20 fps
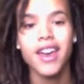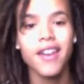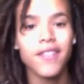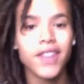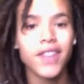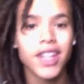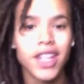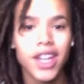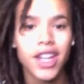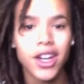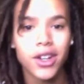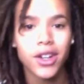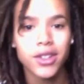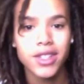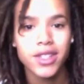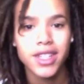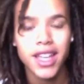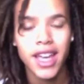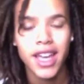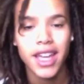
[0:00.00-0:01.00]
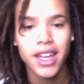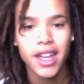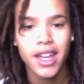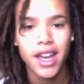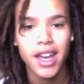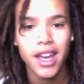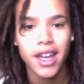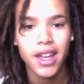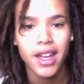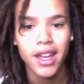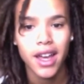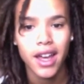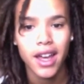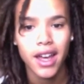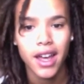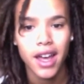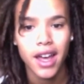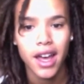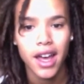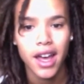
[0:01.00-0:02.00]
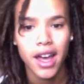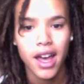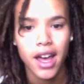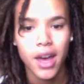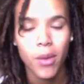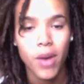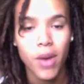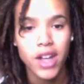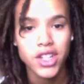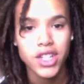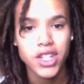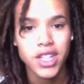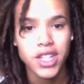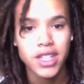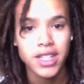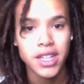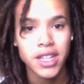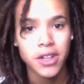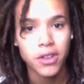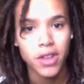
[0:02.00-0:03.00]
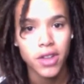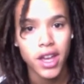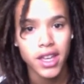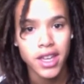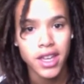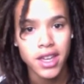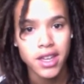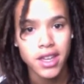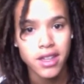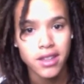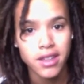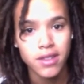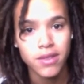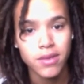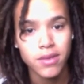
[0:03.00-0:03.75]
videos and I watched his interlocking